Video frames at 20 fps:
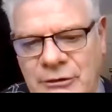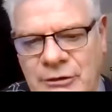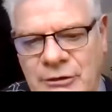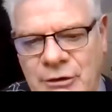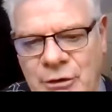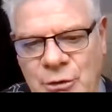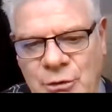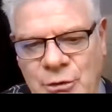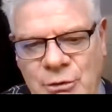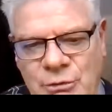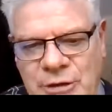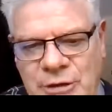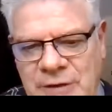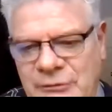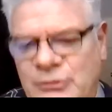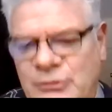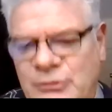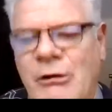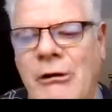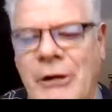to give
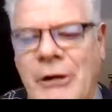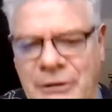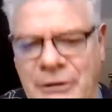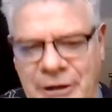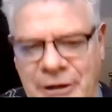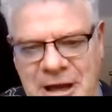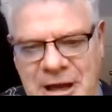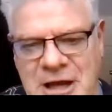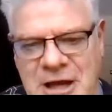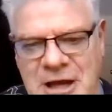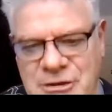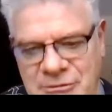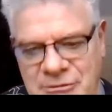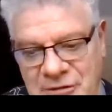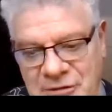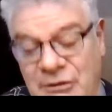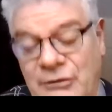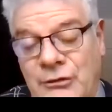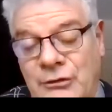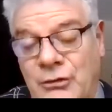strong indication that
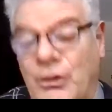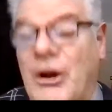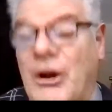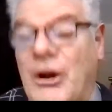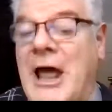this is going to